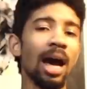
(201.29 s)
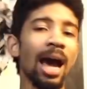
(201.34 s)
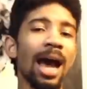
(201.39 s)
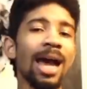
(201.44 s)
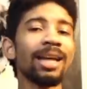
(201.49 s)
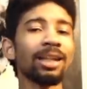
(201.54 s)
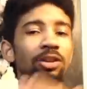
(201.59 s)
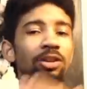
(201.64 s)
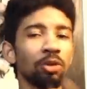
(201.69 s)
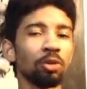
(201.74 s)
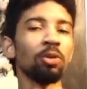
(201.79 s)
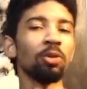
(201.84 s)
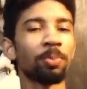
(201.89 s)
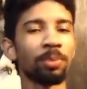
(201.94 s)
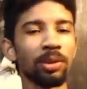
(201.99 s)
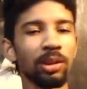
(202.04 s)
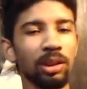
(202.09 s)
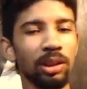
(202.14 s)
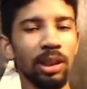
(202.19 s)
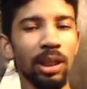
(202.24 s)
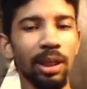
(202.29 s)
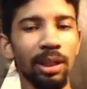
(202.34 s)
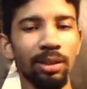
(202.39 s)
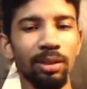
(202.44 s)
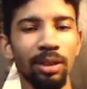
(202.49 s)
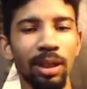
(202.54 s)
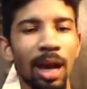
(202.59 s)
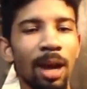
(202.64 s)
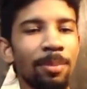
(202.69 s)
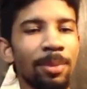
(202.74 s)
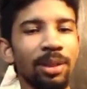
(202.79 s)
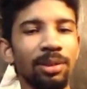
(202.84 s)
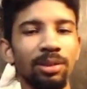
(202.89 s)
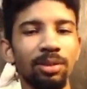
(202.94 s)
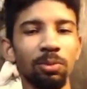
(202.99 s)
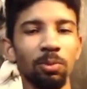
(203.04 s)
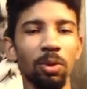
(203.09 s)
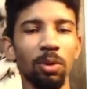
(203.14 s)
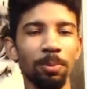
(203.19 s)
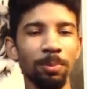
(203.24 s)
I actually do appreciate comments
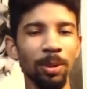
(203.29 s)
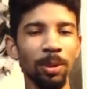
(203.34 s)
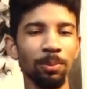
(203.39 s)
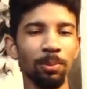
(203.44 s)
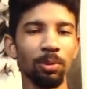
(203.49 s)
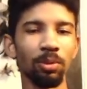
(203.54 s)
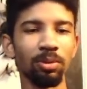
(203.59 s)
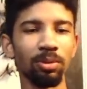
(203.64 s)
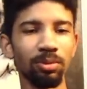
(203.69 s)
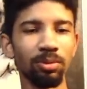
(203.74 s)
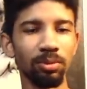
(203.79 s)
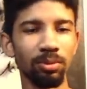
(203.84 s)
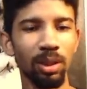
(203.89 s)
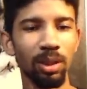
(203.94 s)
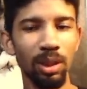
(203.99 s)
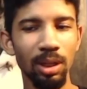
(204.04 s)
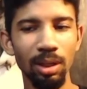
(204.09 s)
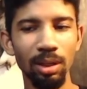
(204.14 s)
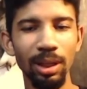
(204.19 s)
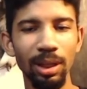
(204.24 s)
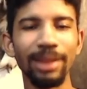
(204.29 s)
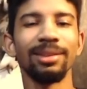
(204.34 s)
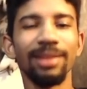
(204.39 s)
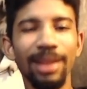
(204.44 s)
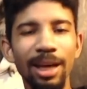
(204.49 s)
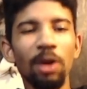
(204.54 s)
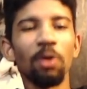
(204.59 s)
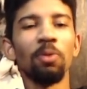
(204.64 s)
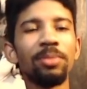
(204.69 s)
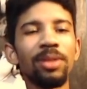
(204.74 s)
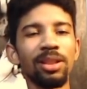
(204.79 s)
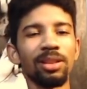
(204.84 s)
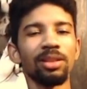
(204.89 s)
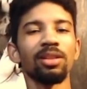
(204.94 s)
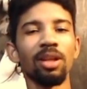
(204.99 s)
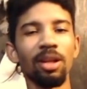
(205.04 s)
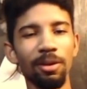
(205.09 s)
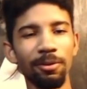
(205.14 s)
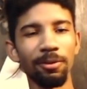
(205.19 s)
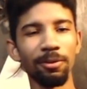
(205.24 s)
where people like tell me
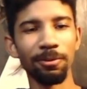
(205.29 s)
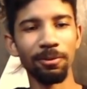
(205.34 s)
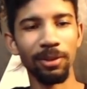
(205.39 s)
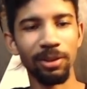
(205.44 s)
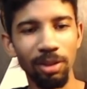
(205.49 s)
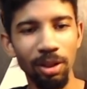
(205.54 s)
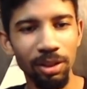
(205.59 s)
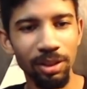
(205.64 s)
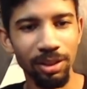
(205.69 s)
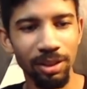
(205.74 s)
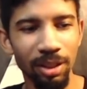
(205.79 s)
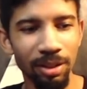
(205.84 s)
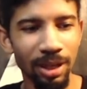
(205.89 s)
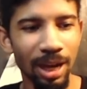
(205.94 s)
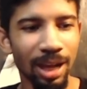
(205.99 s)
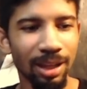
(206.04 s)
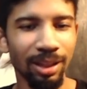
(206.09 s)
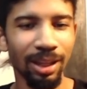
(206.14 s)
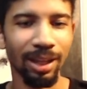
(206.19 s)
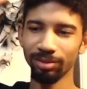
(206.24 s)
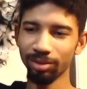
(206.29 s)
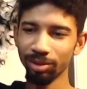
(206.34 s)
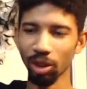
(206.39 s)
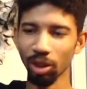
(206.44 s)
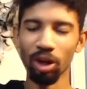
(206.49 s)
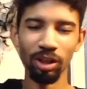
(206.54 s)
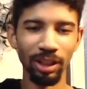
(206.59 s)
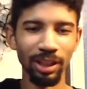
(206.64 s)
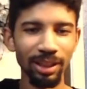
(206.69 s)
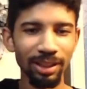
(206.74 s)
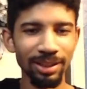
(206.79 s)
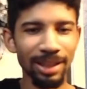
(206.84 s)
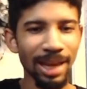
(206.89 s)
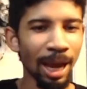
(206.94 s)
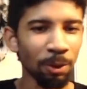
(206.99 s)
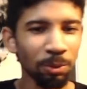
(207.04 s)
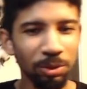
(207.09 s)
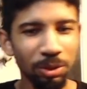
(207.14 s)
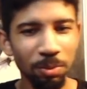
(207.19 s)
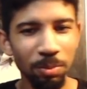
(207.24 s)
stuff as long as they're not like talking
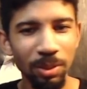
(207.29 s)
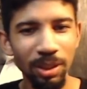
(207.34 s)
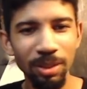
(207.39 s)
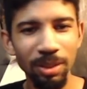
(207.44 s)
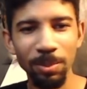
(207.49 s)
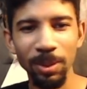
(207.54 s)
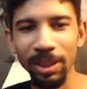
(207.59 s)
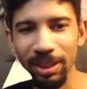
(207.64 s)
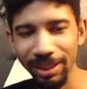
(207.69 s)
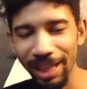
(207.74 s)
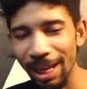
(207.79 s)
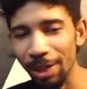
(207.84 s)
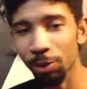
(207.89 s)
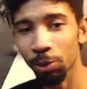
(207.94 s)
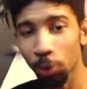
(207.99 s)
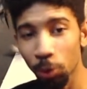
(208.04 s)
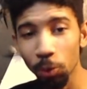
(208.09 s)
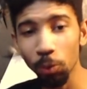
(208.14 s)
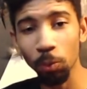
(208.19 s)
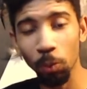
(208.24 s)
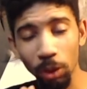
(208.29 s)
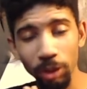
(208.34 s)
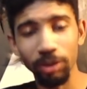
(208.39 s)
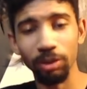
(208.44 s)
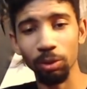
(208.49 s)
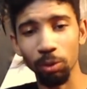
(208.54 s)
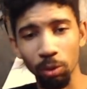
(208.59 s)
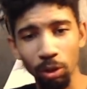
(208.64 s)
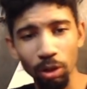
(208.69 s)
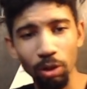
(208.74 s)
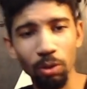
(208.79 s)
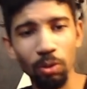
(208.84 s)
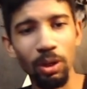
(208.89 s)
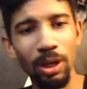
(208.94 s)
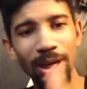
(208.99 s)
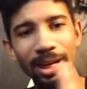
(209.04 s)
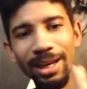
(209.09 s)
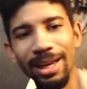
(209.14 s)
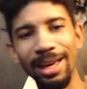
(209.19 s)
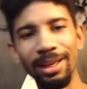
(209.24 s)
down to me because I do want to grow
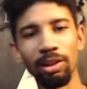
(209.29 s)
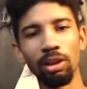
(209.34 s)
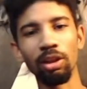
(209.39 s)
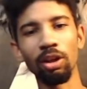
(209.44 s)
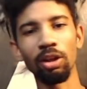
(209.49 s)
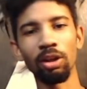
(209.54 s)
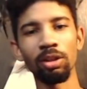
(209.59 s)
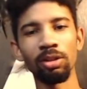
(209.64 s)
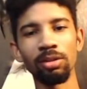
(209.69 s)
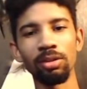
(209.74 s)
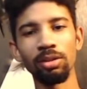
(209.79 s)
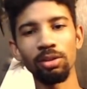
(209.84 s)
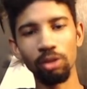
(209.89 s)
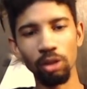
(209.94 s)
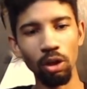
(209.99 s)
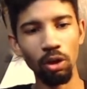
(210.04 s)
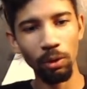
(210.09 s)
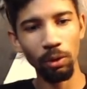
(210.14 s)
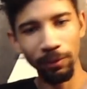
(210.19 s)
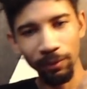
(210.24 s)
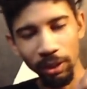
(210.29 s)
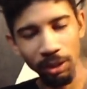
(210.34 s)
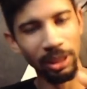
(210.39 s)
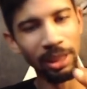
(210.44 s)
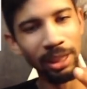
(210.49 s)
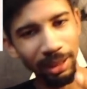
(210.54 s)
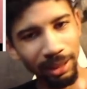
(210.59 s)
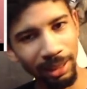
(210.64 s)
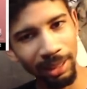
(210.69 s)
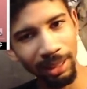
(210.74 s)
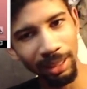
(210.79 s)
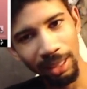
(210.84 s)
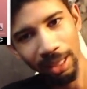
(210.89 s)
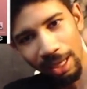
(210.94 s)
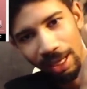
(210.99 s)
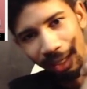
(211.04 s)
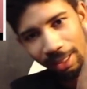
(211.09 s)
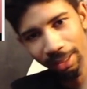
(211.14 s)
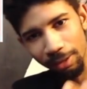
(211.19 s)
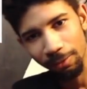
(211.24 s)
and learn. So if there's anything
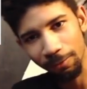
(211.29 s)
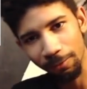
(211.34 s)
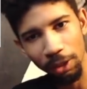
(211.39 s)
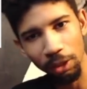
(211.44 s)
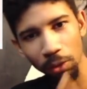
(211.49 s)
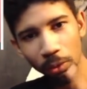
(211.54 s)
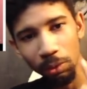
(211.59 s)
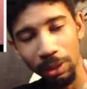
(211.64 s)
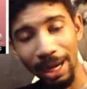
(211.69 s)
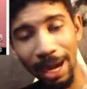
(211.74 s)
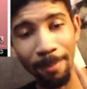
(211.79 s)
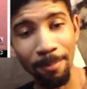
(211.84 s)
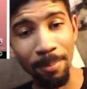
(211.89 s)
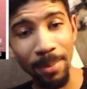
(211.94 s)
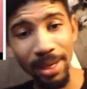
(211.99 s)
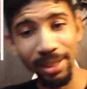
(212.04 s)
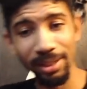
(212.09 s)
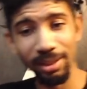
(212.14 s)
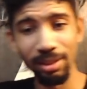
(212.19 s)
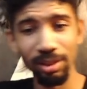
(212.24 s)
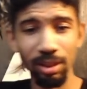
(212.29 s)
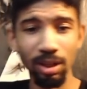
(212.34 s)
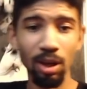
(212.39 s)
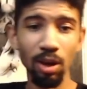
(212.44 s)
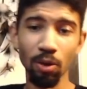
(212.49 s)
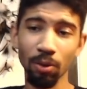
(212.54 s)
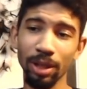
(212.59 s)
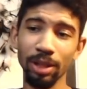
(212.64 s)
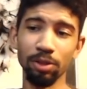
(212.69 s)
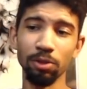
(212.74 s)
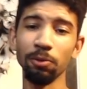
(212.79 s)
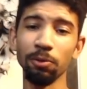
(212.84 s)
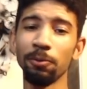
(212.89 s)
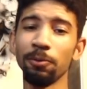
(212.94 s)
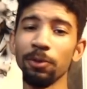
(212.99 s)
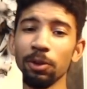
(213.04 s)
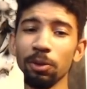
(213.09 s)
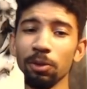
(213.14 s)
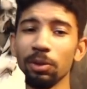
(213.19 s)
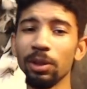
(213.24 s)
in this video that I miss or that you
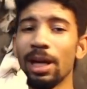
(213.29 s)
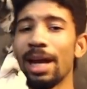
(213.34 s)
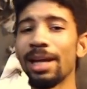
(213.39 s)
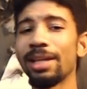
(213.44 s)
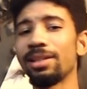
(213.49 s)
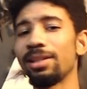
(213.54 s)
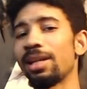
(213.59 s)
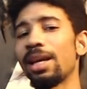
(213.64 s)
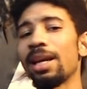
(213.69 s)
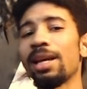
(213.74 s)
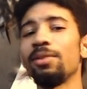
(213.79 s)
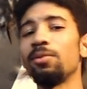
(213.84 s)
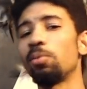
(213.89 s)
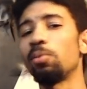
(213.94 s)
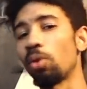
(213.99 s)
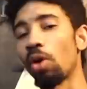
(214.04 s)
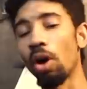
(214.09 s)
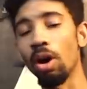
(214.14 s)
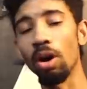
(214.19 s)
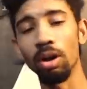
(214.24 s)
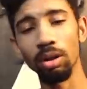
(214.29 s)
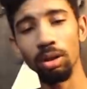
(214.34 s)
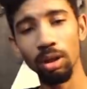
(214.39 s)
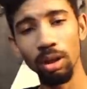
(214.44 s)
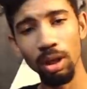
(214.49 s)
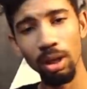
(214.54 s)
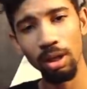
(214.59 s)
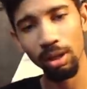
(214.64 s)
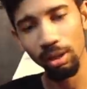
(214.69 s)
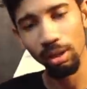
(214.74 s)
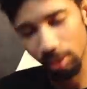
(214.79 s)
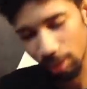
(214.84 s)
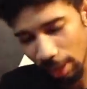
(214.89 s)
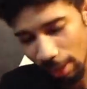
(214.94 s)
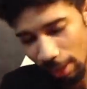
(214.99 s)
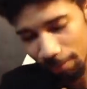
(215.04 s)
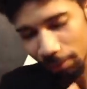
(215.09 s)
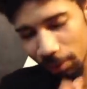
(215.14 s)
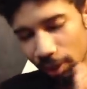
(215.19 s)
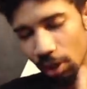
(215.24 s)
feel that I said wrong,
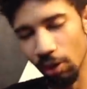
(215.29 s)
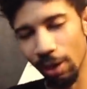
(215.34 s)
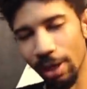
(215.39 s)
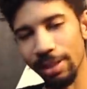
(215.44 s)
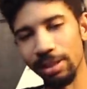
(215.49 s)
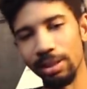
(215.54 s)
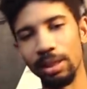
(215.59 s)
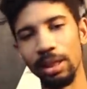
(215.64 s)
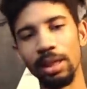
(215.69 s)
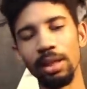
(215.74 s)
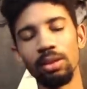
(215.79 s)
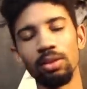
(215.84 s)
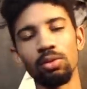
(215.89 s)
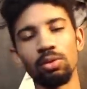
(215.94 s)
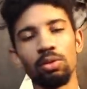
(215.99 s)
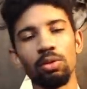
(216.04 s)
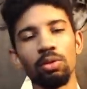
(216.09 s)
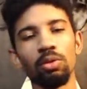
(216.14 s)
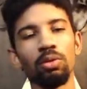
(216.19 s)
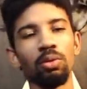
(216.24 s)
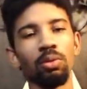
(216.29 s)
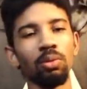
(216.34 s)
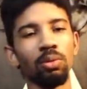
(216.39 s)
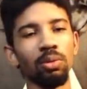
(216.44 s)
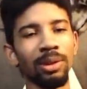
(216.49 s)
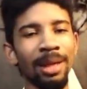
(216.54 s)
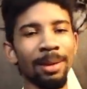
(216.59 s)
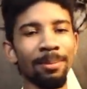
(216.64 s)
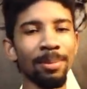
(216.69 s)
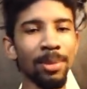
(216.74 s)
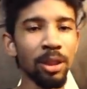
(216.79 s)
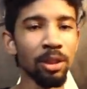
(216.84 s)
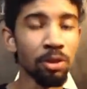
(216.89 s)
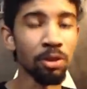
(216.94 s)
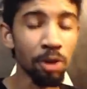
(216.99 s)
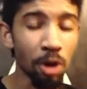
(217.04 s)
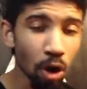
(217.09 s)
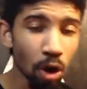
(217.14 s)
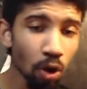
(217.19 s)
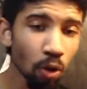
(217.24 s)
definitely don't hesitate to let me
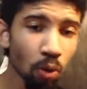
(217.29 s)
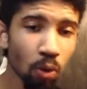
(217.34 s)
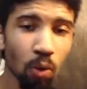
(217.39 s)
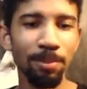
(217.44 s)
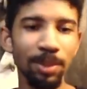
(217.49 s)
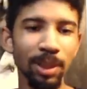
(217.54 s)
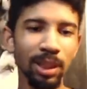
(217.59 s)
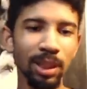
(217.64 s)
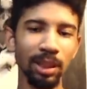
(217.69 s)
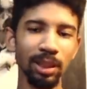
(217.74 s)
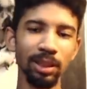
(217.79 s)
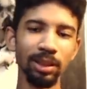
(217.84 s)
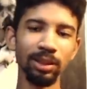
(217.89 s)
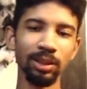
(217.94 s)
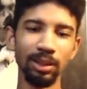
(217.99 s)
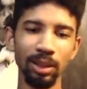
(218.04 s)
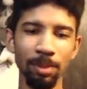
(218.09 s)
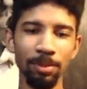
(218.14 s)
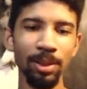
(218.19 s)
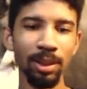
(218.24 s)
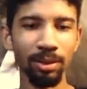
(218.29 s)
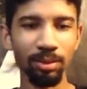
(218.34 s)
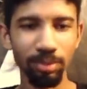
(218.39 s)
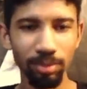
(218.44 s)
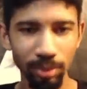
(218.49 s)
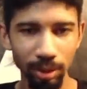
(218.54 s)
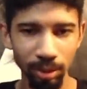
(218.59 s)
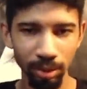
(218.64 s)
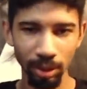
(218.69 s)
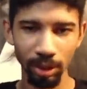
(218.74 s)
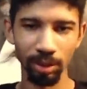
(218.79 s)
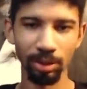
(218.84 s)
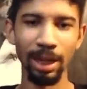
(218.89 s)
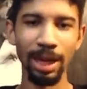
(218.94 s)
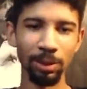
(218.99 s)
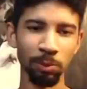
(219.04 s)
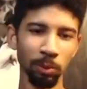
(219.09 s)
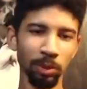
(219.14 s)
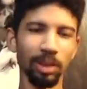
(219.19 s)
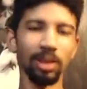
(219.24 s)
know because, I mean,
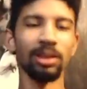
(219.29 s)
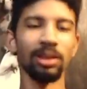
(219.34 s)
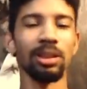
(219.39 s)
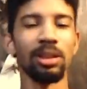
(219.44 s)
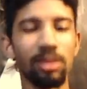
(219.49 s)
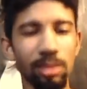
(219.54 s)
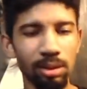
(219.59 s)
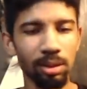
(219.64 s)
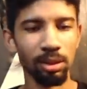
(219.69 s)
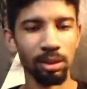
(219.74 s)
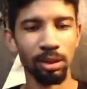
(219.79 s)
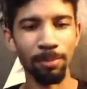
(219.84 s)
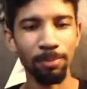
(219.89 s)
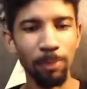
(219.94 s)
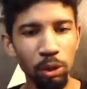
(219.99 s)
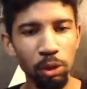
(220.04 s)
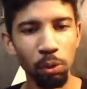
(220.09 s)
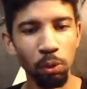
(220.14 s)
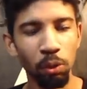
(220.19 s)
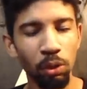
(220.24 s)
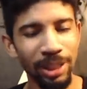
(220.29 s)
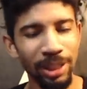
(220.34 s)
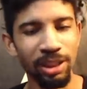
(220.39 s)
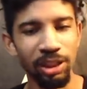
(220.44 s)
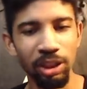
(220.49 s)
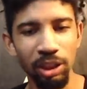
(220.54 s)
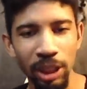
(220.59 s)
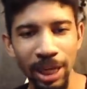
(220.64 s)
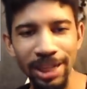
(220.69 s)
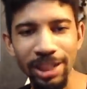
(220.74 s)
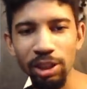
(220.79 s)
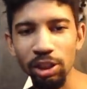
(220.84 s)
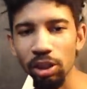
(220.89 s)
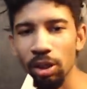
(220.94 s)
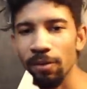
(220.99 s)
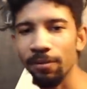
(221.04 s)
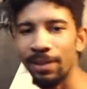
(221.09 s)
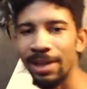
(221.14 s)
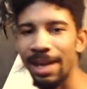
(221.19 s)
that's what this is. It's a mutual exchange of